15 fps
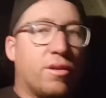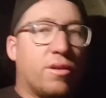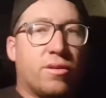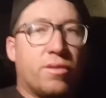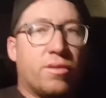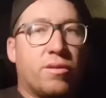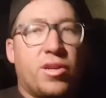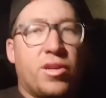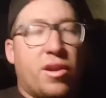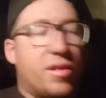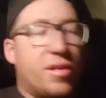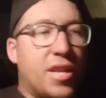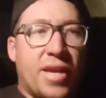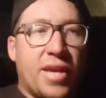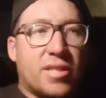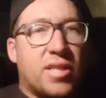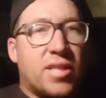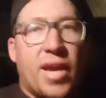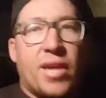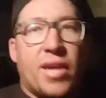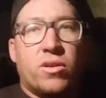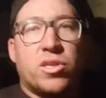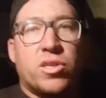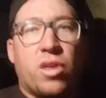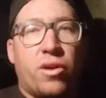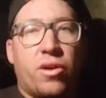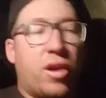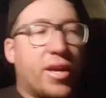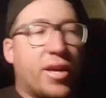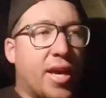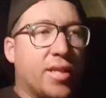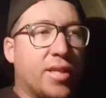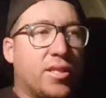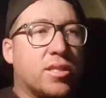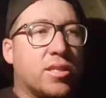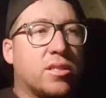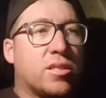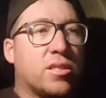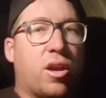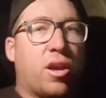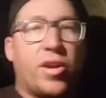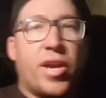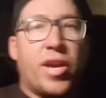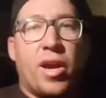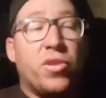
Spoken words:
you know, the next day or so, I guess. So yeah, I really